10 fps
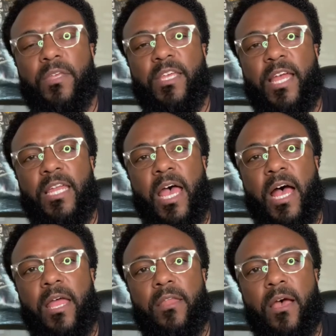
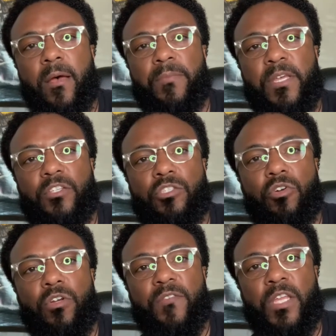cannot be
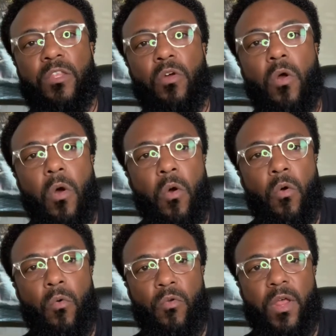assertive in their
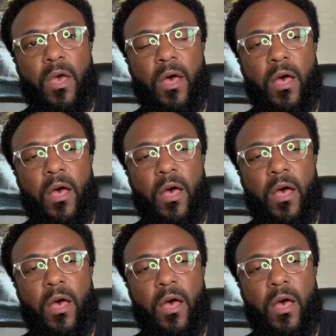own,